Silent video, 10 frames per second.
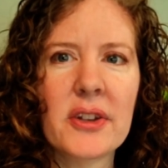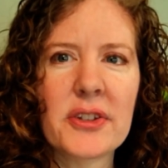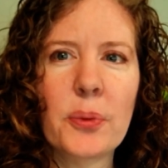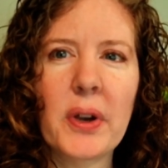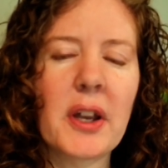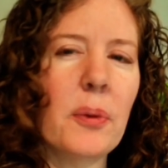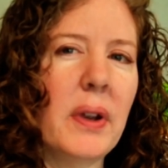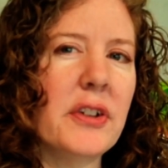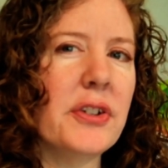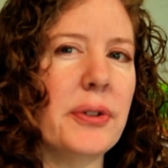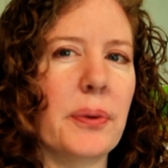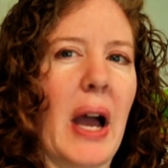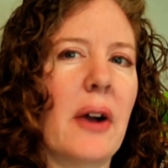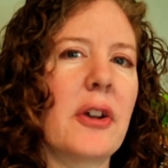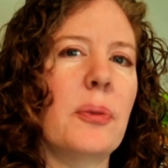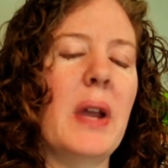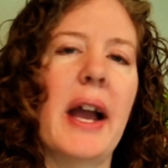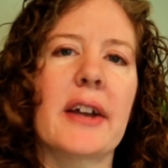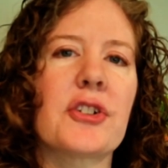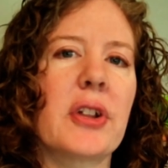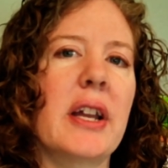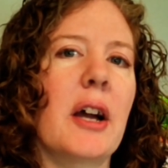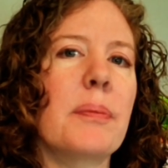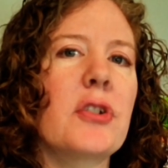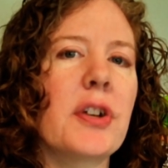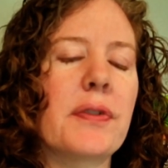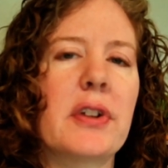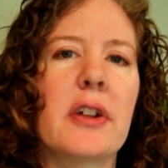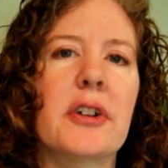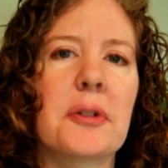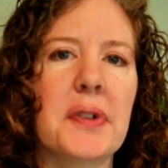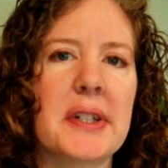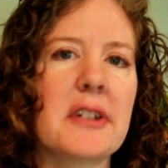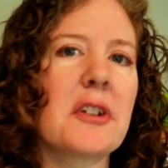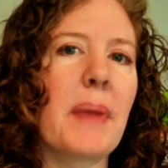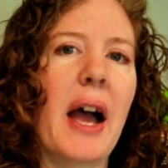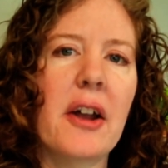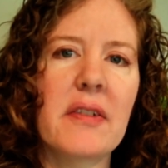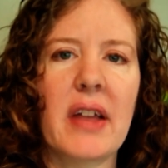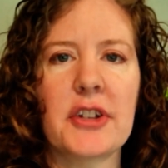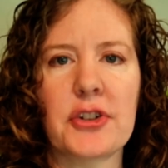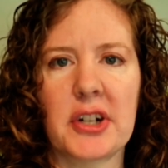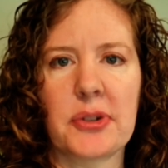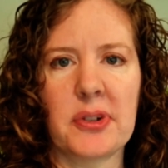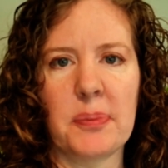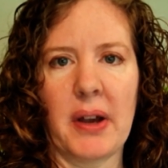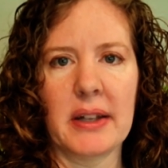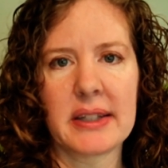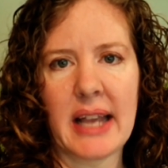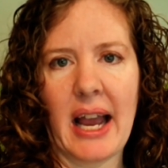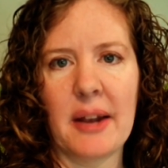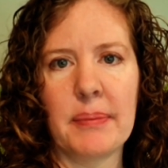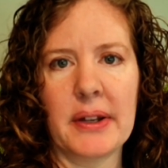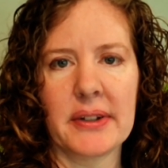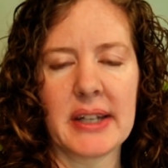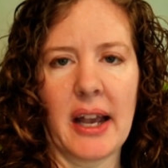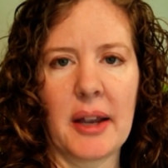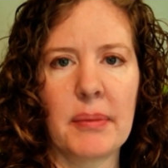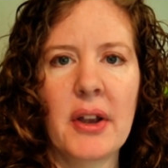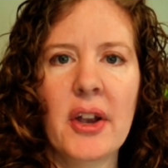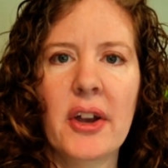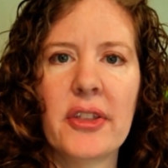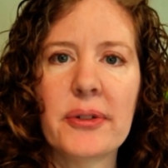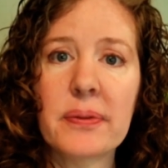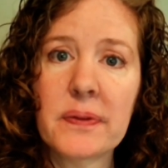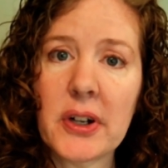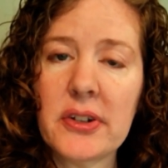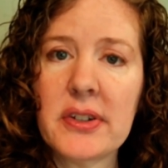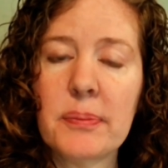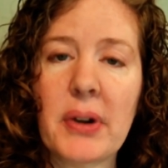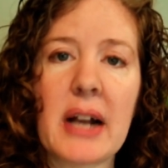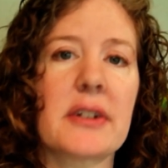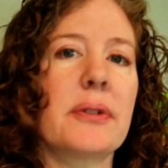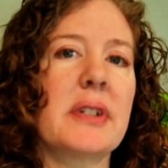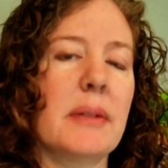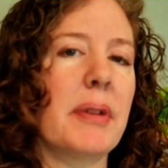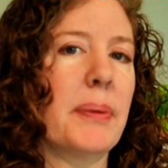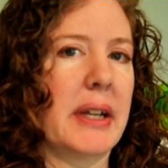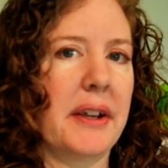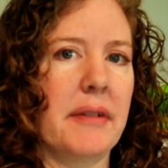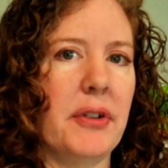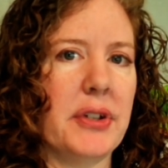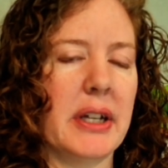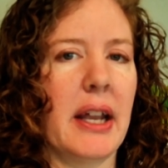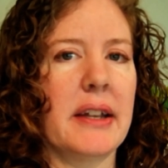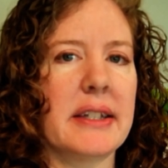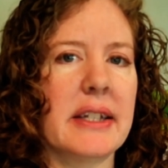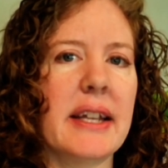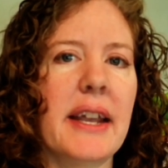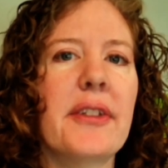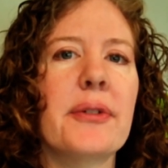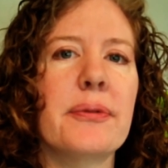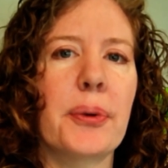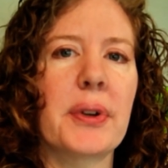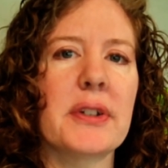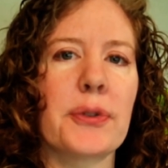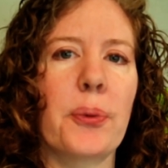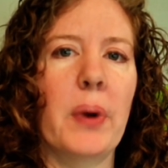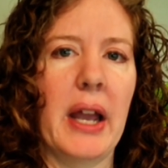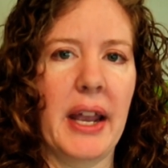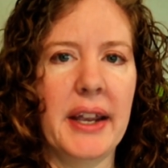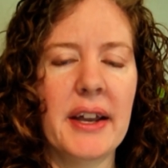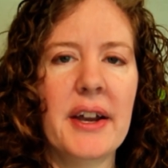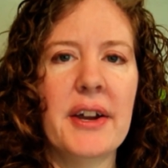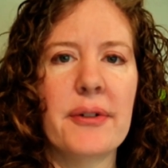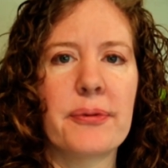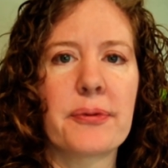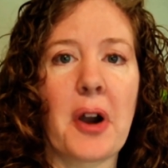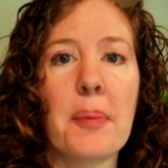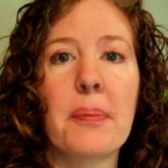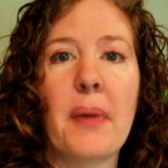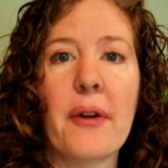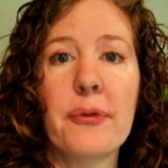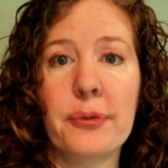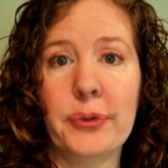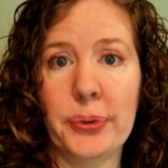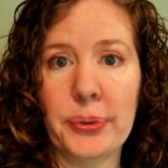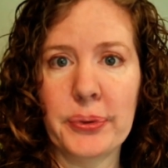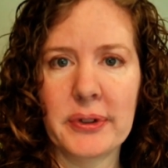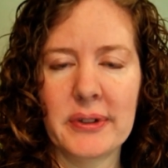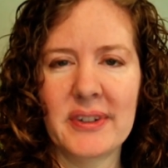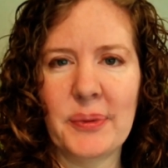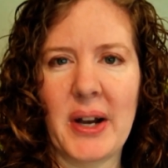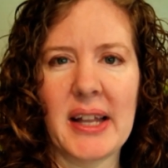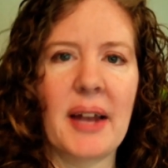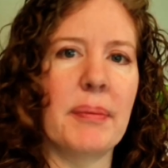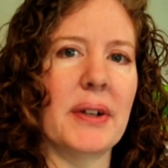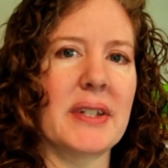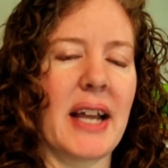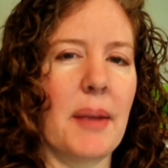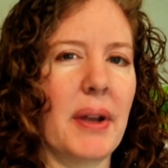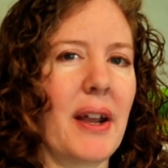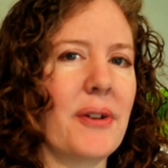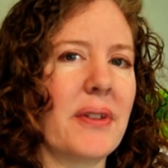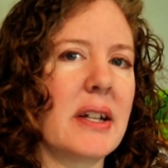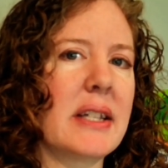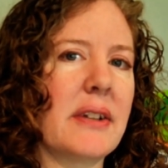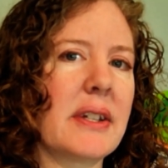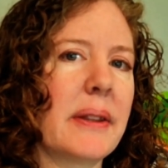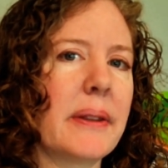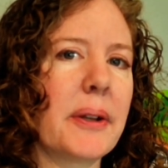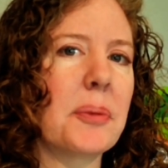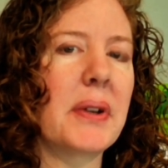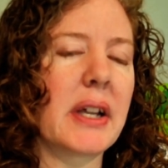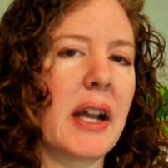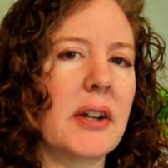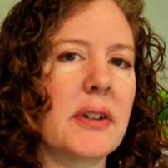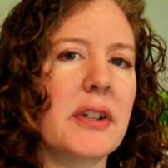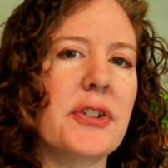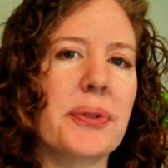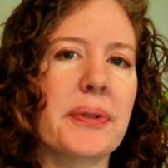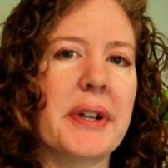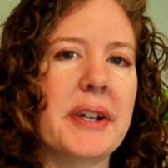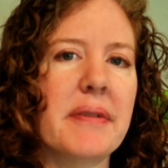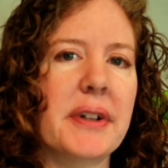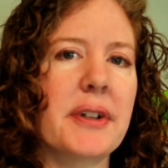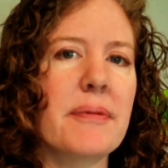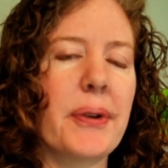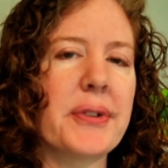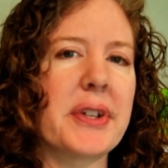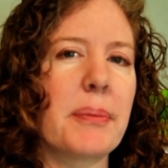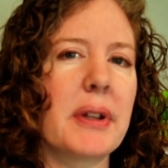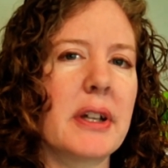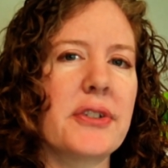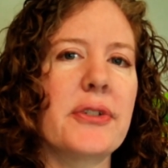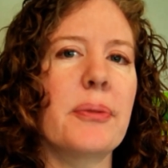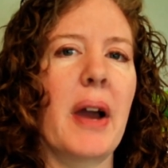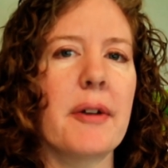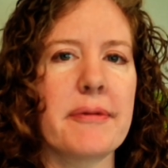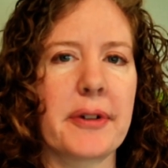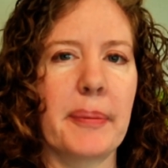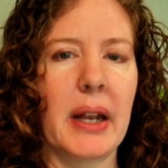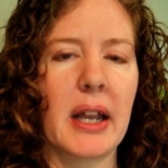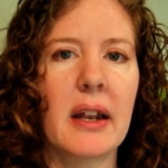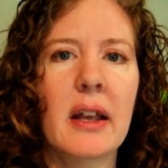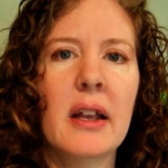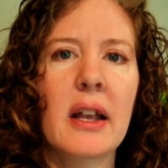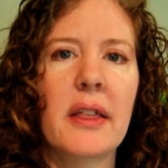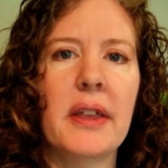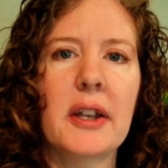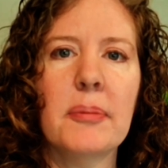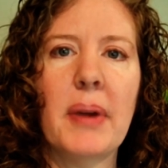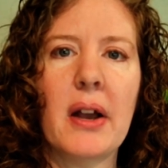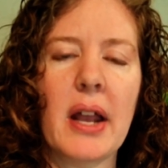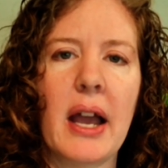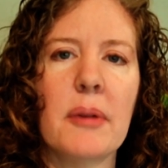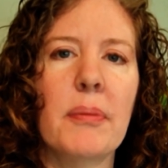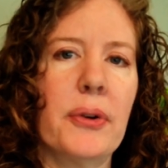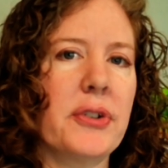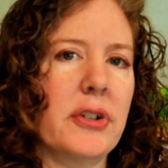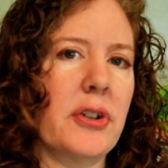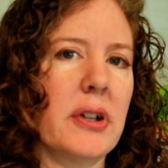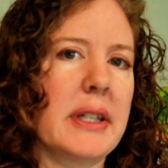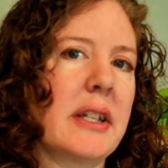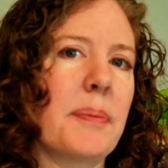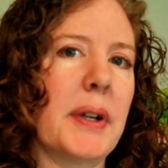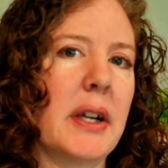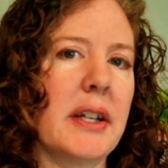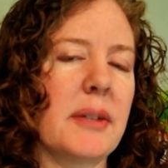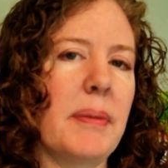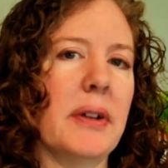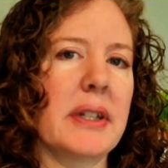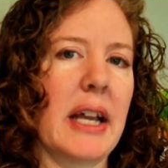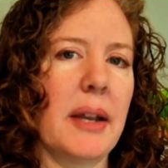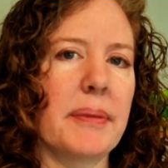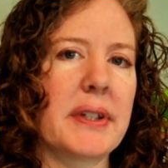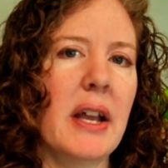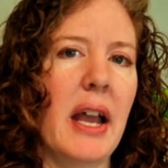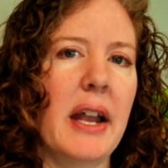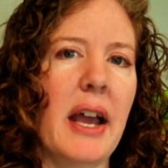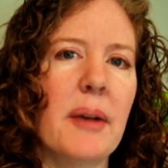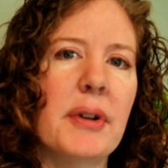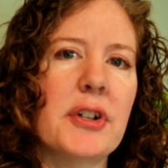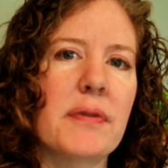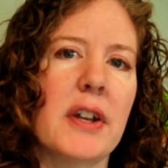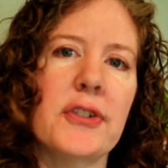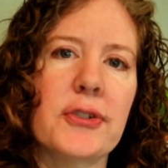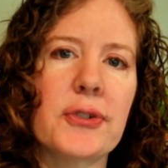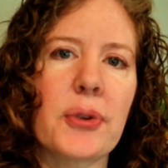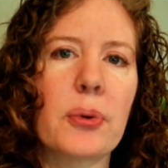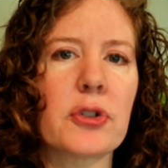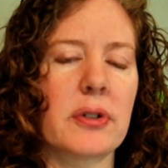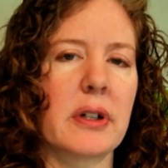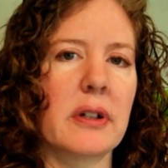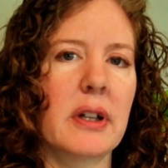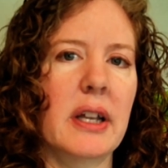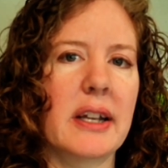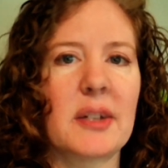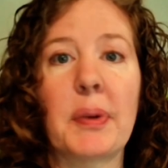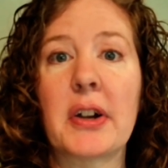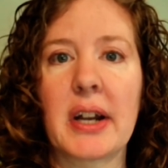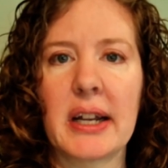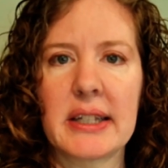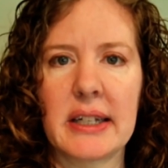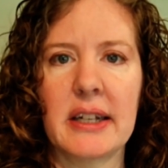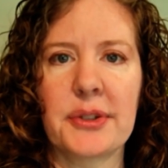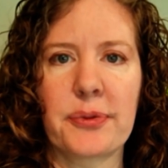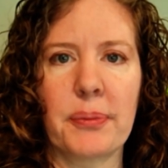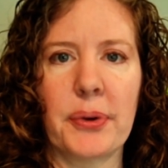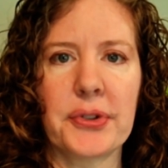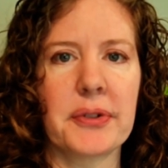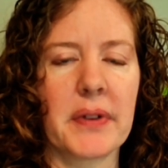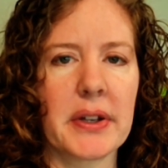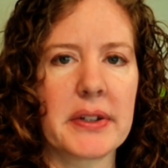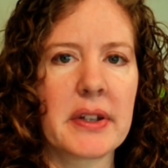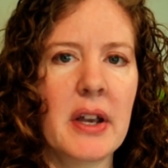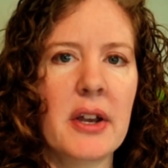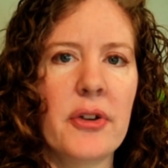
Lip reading: So what can we do? How can we actually help shift their nervous system out of that stress response at mealtime? The first practical tip I want to give you today is to take the focus away from food while at mealtime. And I know that sounds a little bit counterintuitive and confusing, but let's zoom out for a minute. Think about how most adults experience meal times and how much of a social experience it is for most of us.